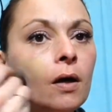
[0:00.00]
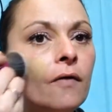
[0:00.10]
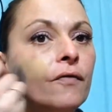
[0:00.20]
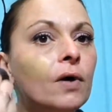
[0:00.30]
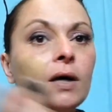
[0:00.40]

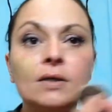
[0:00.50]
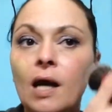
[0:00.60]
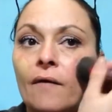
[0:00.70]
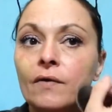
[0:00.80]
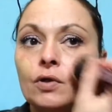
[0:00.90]
if you guys
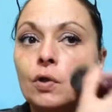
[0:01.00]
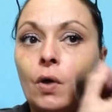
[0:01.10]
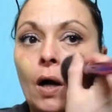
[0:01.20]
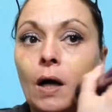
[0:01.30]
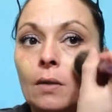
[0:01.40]
haven't
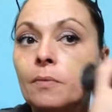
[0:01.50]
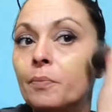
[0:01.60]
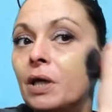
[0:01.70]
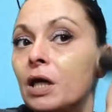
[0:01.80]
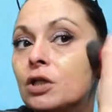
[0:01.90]

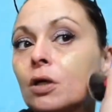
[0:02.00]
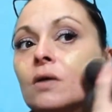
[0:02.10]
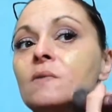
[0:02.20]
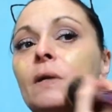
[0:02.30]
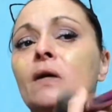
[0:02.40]
tried BH
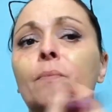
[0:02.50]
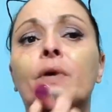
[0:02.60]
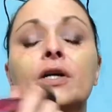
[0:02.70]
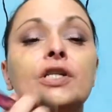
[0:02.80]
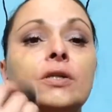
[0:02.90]
Cosmetic
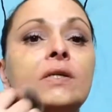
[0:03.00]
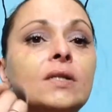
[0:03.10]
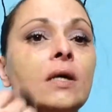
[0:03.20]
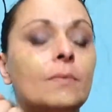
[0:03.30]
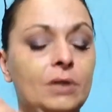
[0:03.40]

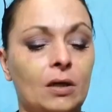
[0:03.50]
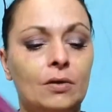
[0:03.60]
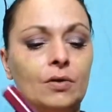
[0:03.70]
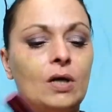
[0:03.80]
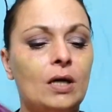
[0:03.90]
brushes, I'm
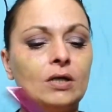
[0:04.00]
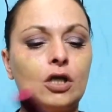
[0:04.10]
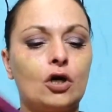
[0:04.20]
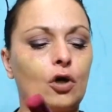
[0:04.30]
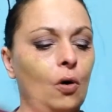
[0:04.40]
telling you
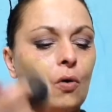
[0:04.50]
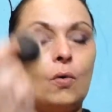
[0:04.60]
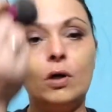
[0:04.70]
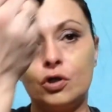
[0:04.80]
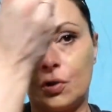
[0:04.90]
guys,
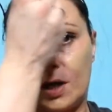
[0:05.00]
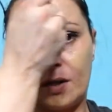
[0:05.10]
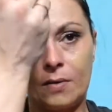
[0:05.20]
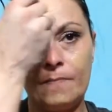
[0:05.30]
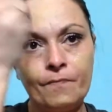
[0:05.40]
go try
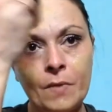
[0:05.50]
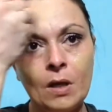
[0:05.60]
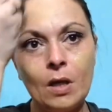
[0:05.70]
them.